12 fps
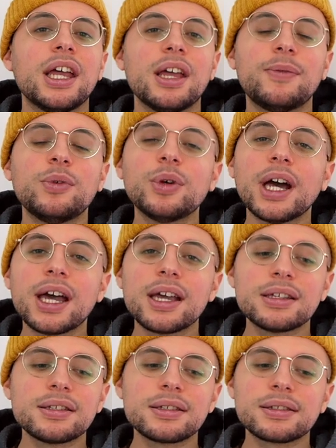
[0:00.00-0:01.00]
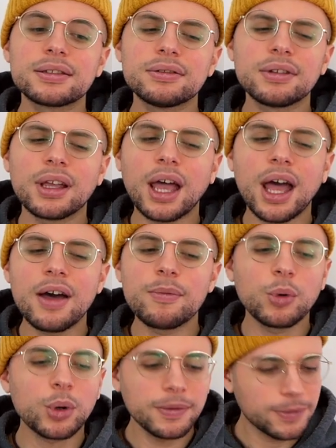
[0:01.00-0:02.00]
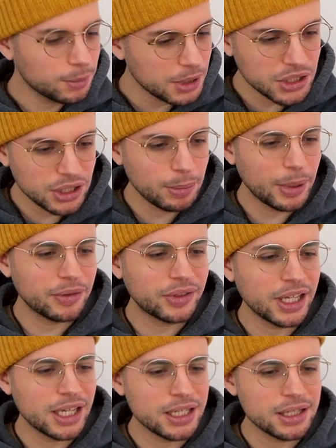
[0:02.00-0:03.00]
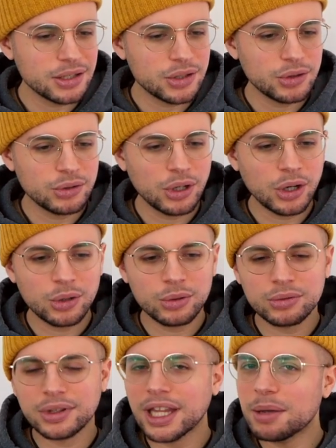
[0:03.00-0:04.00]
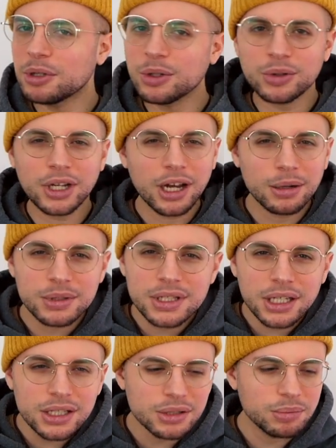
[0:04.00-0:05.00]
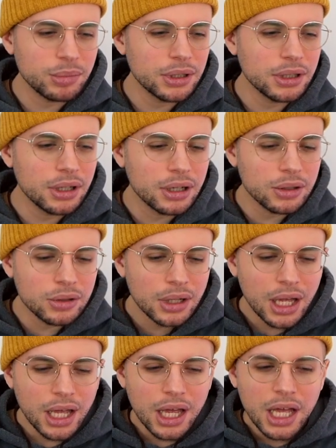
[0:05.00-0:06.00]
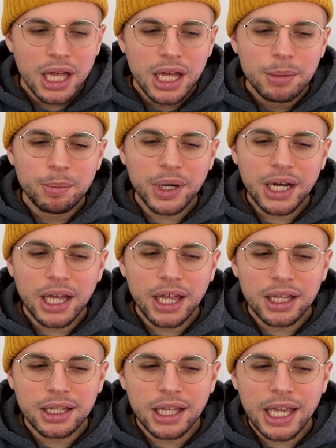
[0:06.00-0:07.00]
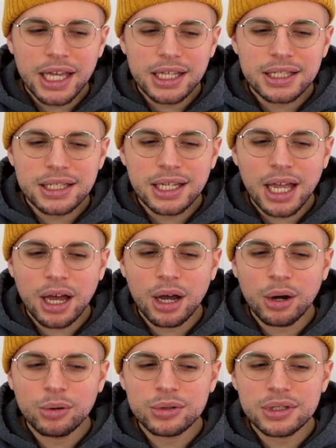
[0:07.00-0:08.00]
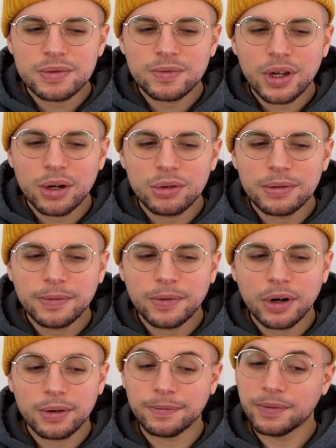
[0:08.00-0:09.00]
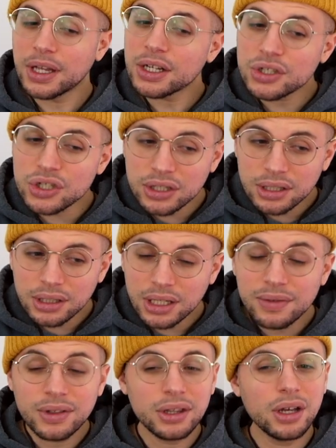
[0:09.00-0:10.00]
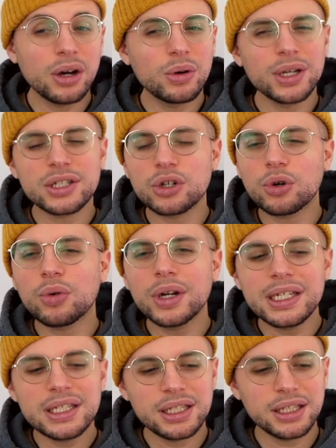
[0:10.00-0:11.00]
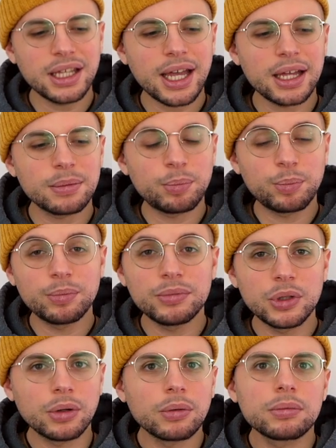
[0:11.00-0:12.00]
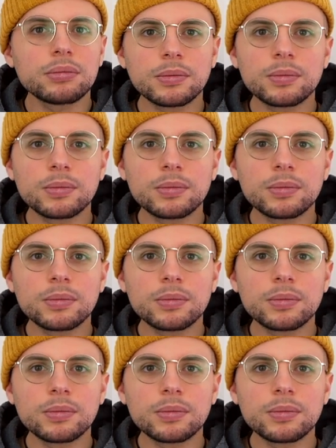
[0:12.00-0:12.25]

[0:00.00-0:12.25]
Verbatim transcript: if you guys have more information about this, you know, let me know in the comment section below. But it sounds very far-fetched, even though it's crazy that, you know,